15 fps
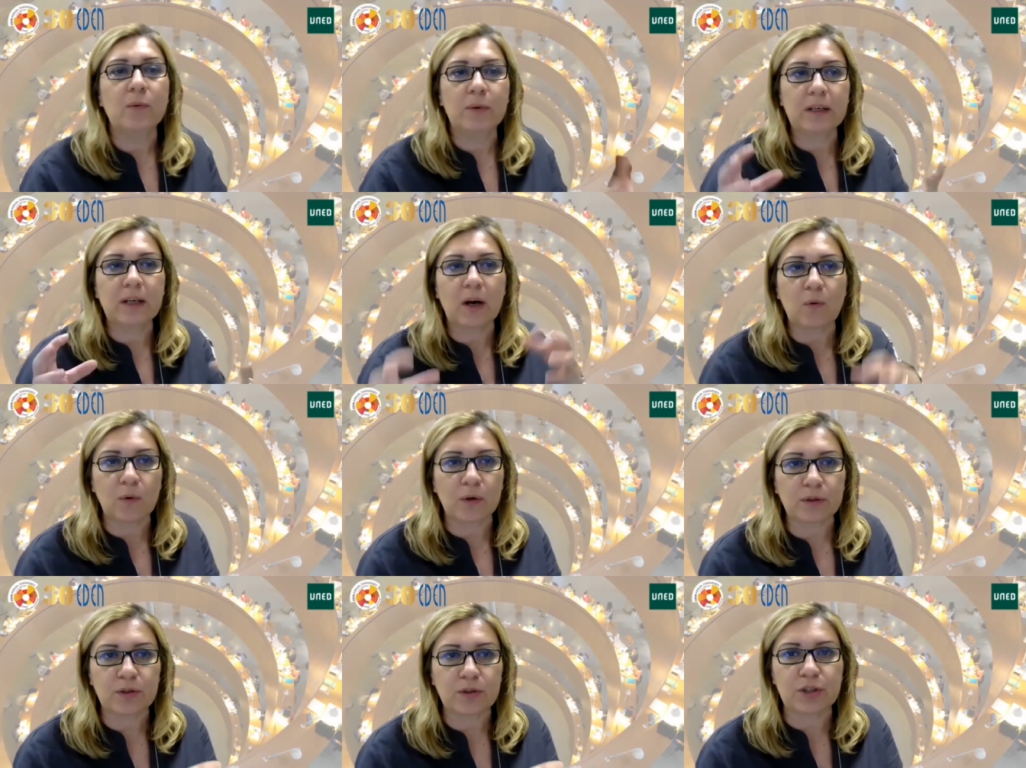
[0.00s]
We now
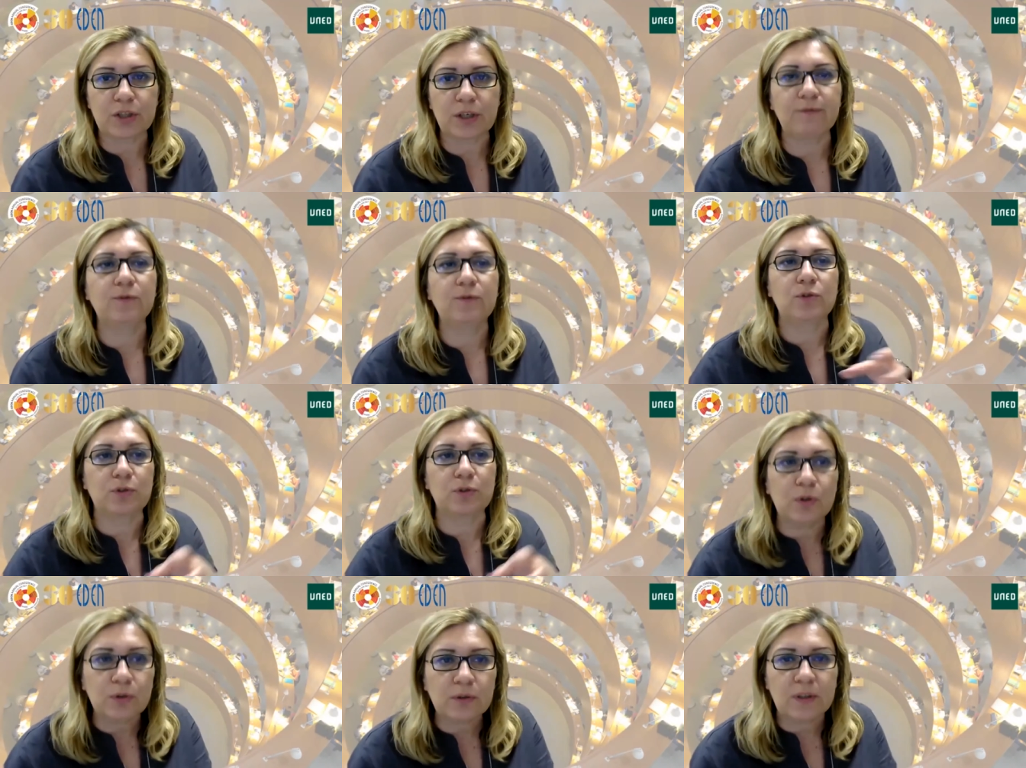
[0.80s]
want to shift to
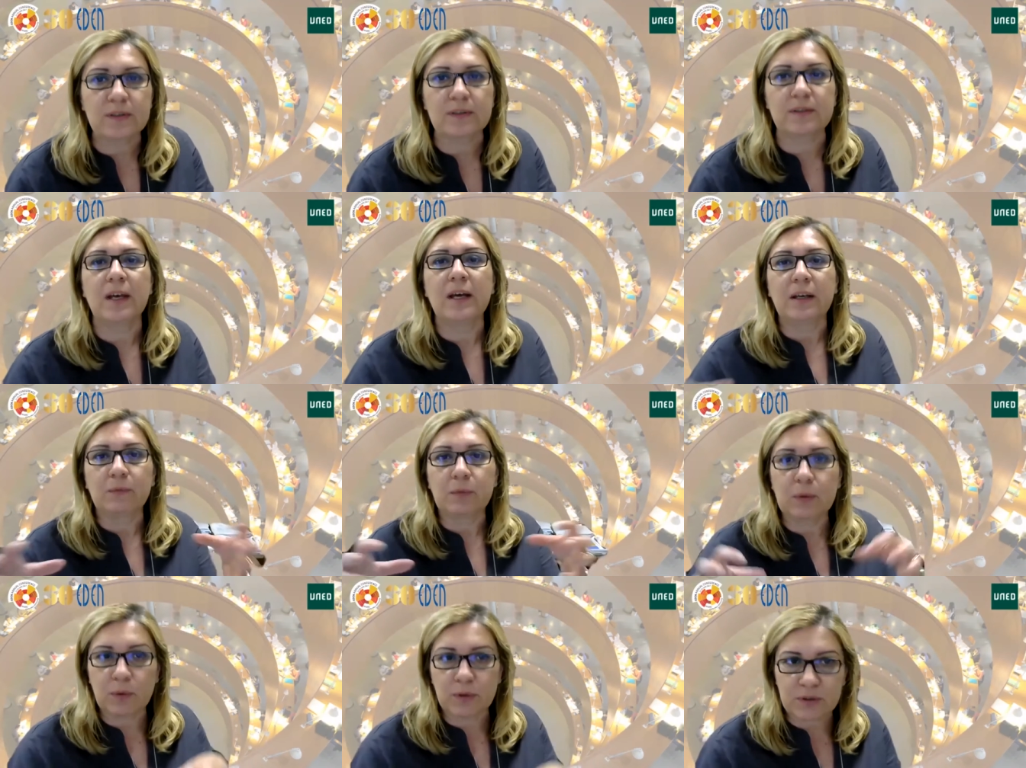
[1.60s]
students.
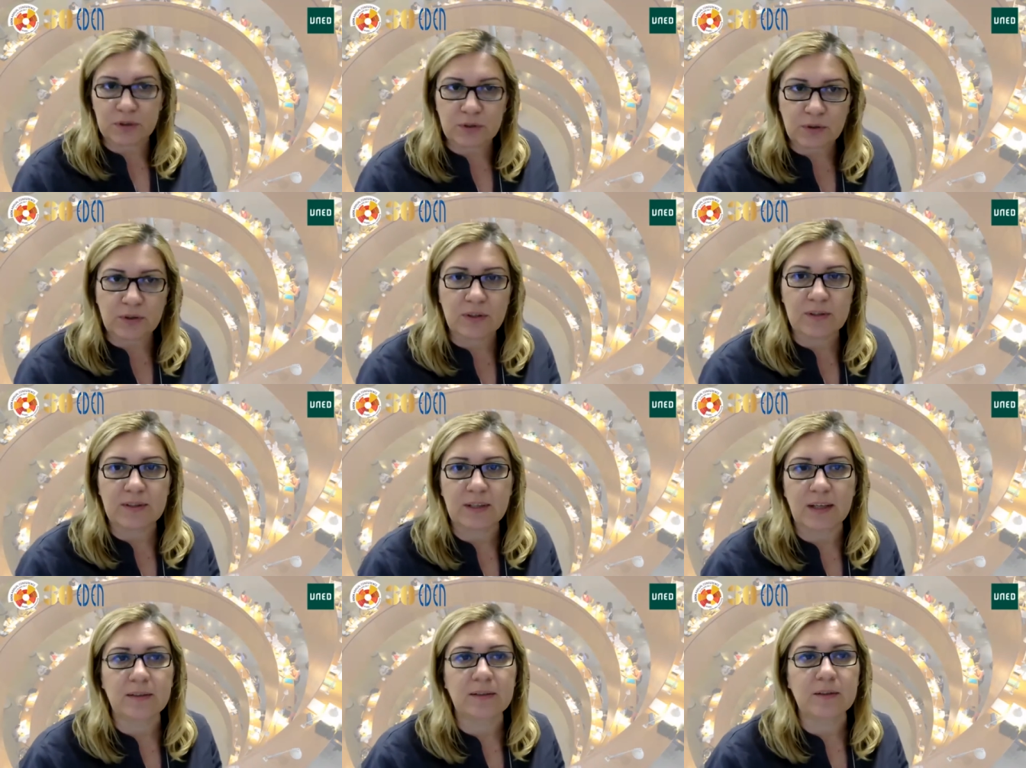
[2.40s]
We want
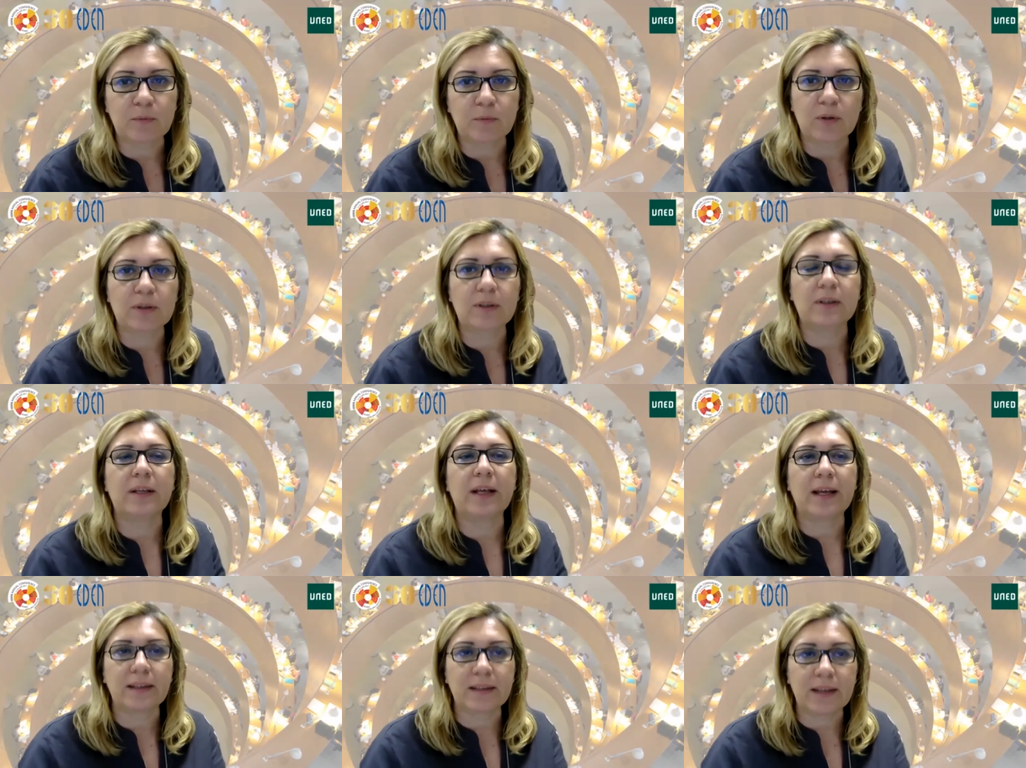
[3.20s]
student-centered
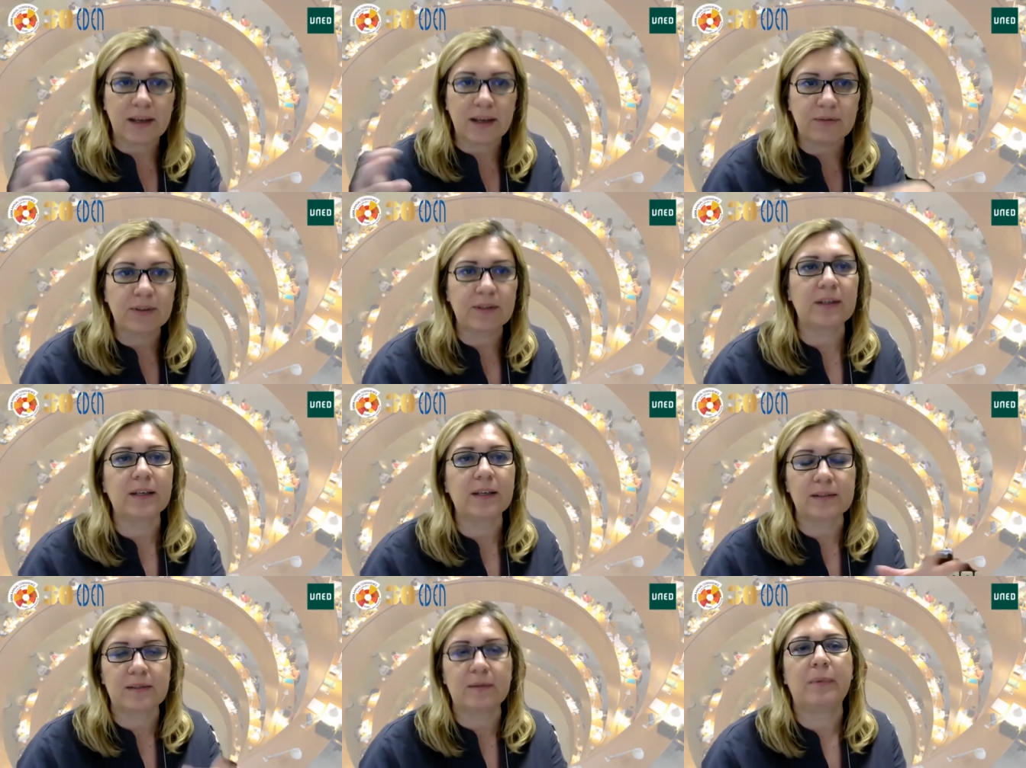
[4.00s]
model, and
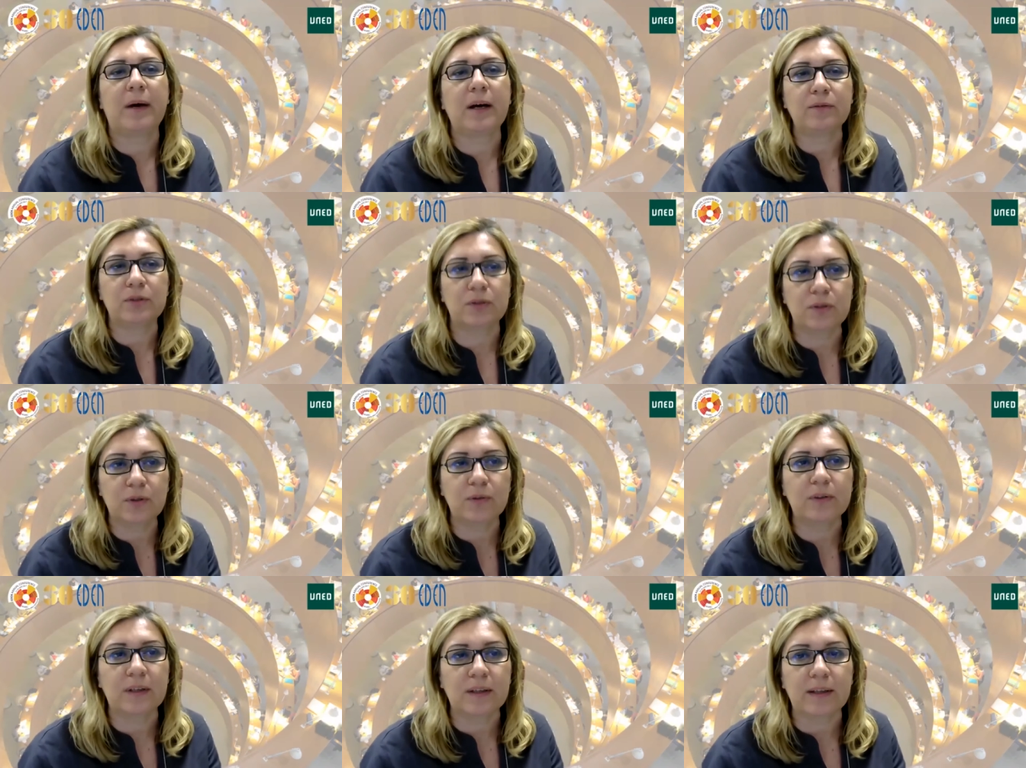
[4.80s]
everything is about
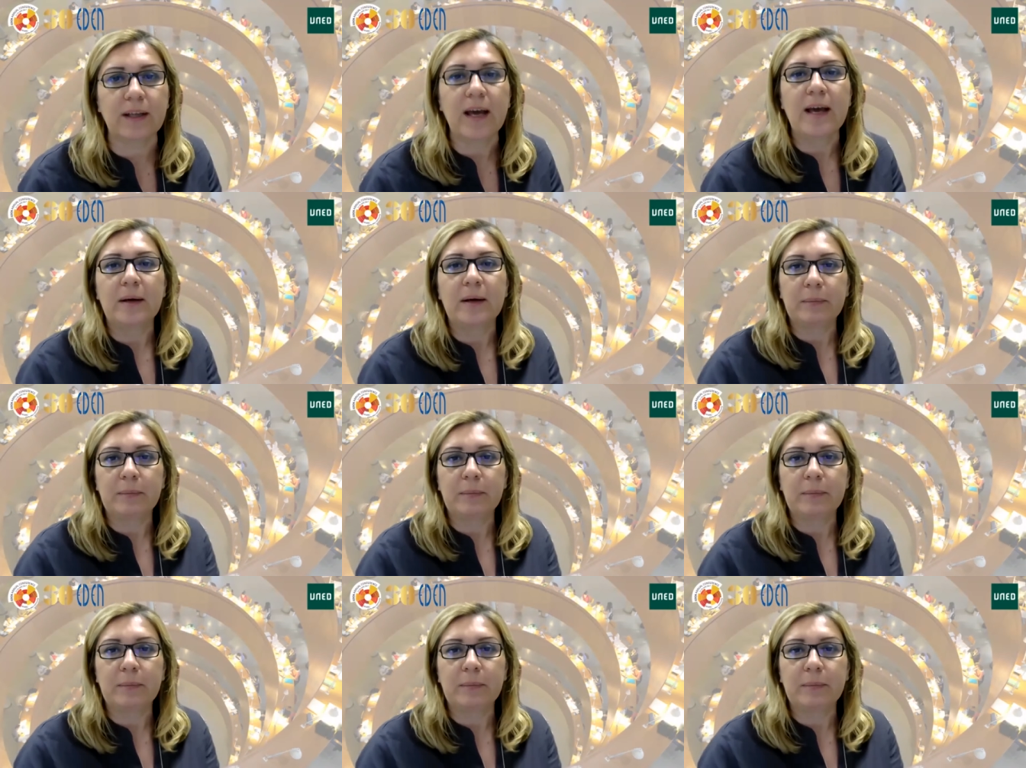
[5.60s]
student.